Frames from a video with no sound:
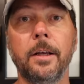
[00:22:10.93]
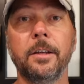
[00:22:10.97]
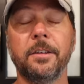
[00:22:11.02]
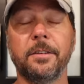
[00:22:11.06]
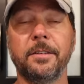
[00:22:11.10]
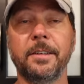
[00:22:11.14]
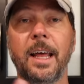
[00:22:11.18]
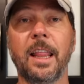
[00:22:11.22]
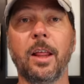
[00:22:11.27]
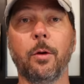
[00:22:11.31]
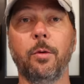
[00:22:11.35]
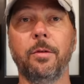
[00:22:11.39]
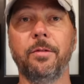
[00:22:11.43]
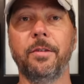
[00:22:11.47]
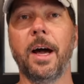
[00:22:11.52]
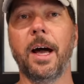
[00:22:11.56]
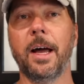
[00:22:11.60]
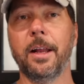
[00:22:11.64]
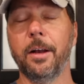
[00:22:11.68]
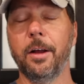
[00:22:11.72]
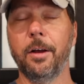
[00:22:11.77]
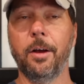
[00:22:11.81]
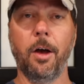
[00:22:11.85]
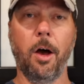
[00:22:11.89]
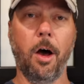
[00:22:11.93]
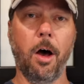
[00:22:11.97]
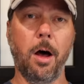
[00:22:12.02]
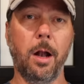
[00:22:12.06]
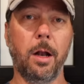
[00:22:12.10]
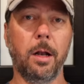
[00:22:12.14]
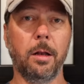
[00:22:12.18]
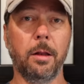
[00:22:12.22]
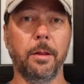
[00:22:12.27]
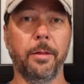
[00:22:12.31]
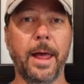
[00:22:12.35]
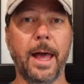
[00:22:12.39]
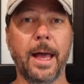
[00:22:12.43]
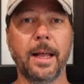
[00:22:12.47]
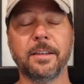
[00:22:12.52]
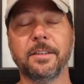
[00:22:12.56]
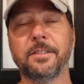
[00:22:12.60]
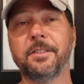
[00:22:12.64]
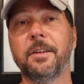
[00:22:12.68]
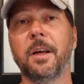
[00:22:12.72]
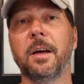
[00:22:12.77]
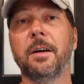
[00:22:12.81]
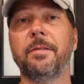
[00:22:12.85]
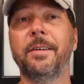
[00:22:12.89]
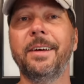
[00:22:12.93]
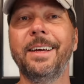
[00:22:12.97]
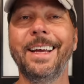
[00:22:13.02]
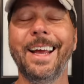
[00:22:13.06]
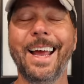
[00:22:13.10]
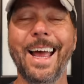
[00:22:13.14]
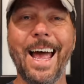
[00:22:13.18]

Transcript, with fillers: So now that we've got all that stuff